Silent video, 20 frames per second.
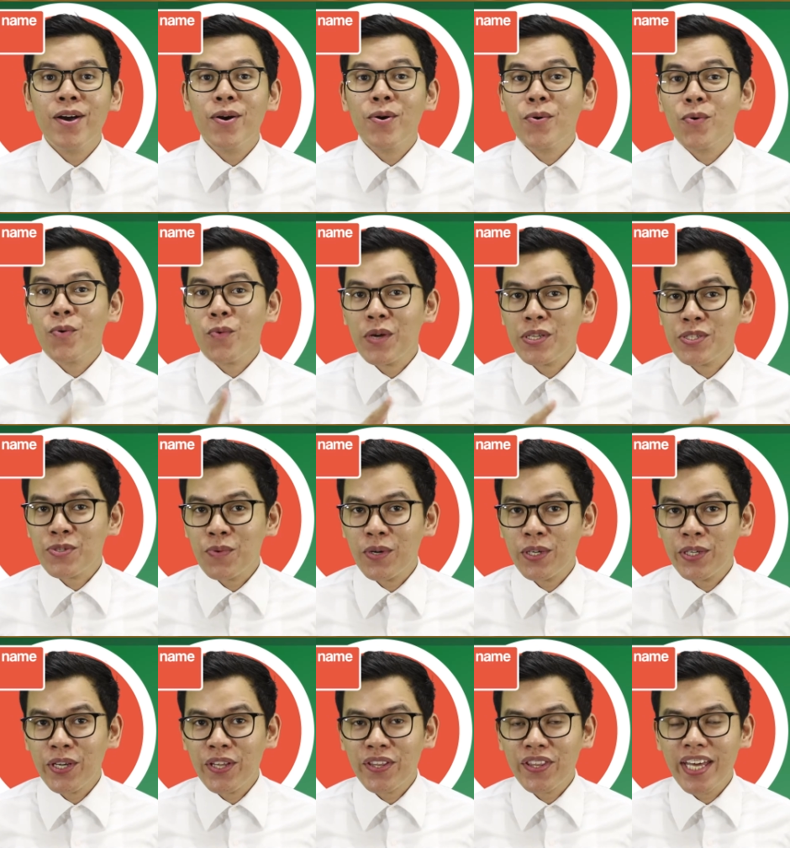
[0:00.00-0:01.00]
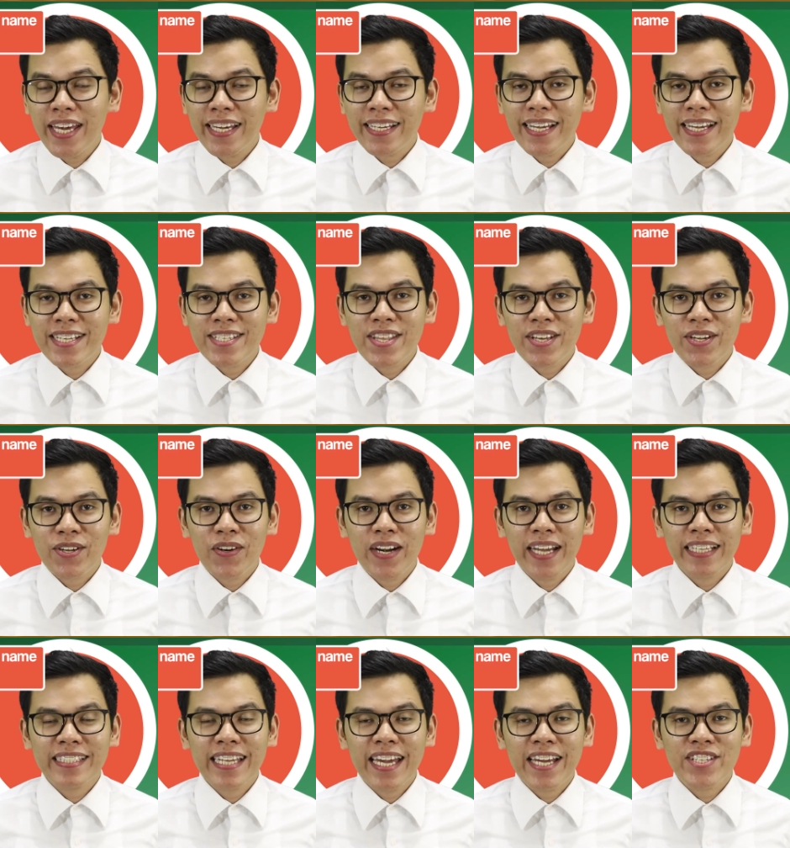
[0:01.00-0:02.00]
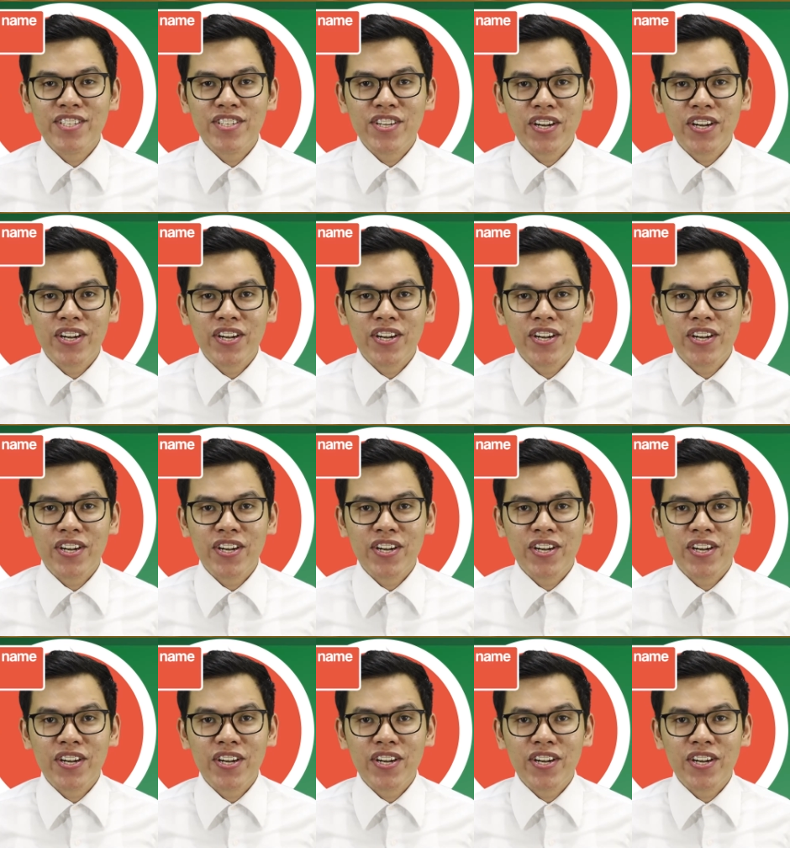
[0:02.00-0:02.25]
Which one do you think is the correct answer?